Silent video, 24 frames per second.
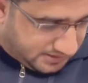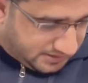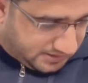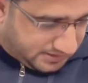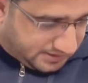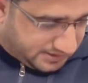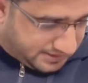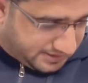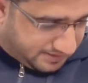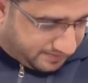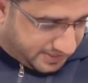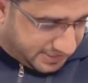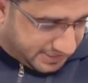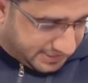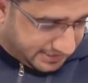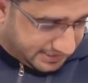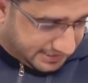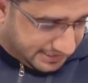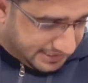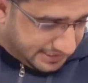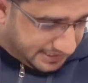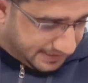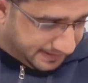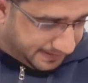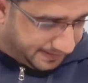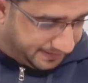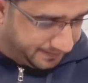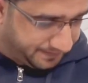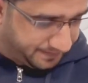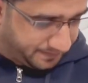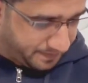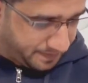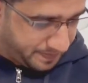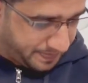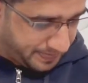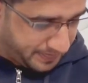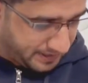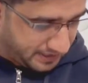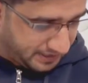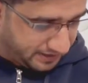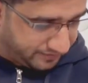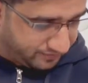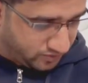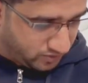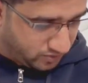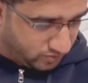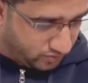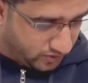Similarly, if
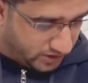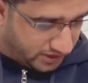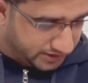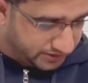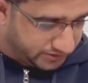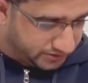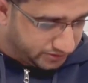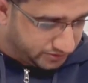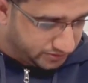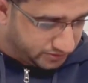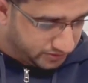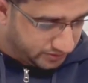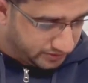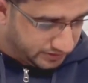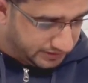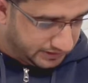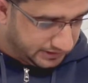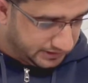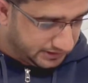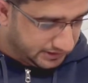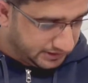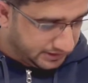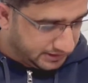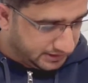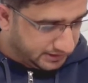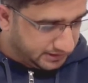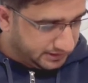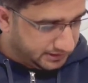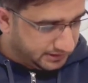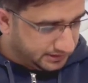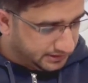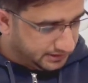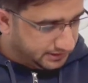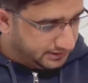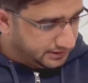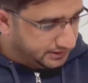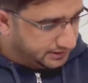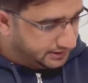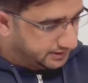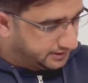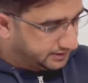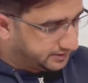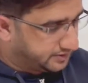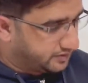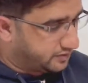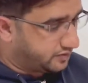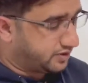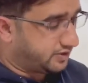you want to
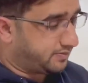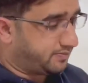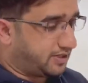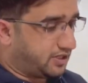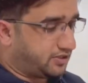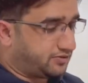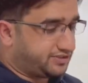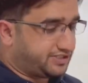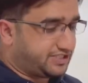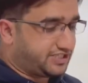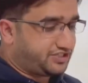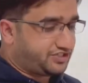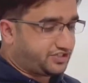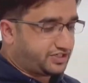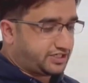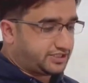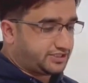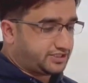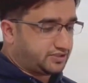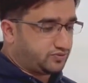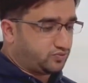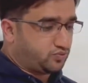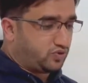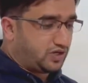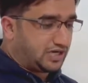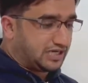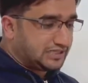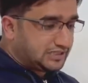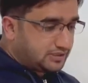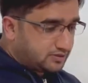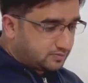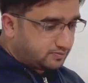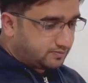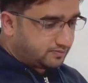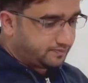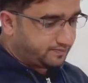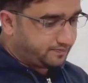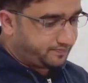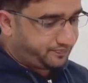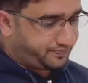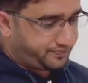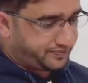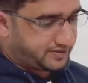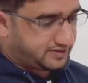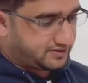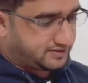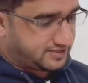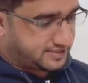know about the change in volume,
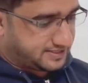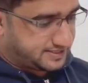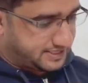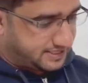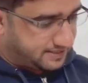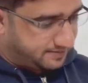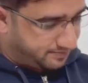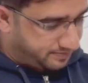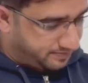the same